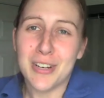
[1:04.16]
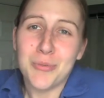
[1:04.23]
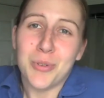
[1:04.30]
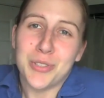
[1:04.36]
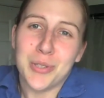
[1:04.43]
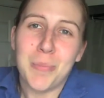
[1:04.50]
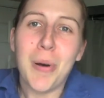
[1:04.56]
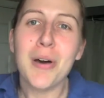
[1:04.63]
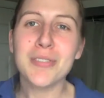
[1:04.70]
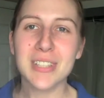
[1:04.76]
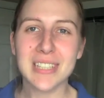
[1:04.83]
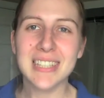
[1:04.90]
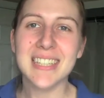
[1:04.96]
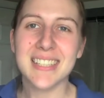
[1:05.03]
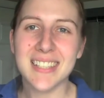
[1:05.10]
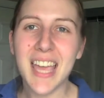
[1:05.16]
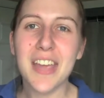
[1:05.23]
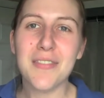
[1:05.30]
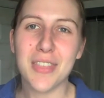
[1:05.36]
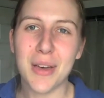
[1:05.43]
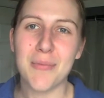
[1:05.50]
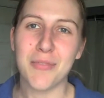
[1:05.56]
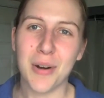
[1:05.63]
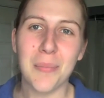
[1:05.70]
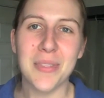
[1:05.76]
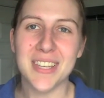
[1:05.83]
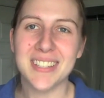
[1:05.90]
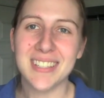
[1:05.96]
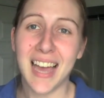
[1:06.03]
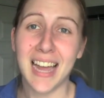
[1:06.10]
and will supposedly save them from
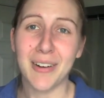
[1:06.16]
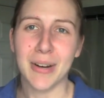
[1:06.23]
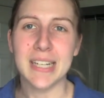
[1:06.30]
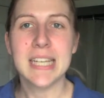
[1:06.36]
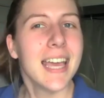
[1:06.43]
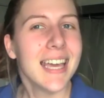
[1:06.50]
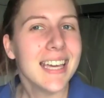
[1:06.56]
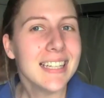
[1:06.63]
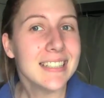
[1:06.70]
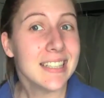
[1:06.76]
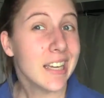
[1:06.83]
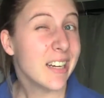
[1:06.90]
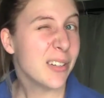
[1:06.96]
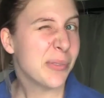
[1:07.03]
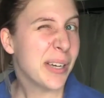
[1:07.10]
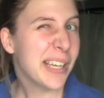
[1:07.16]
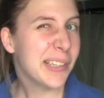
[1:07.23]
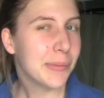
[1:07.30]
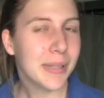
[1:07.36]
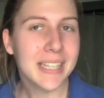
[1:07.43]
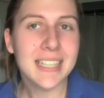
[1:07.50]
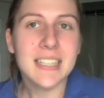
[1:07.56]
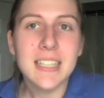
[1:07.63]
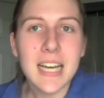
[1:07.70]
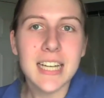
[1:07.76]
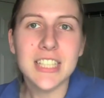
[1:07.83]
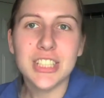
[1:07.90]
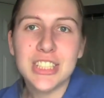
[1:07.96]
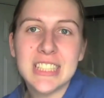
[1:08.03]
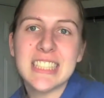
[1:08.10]
this tyrant. Hint, hint, wink, wink,
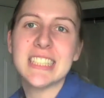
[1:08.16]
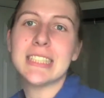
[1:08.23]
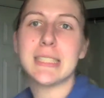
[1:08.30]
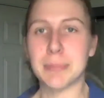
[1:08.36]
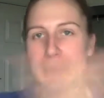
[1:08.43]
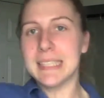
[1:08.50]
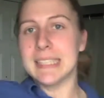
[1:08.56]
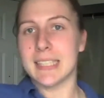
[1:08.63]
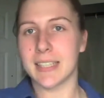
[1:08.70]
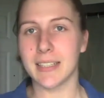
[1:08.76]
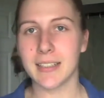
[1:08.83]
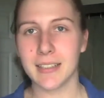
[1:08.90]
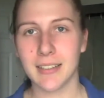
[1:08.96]
nudge, nudge, smack!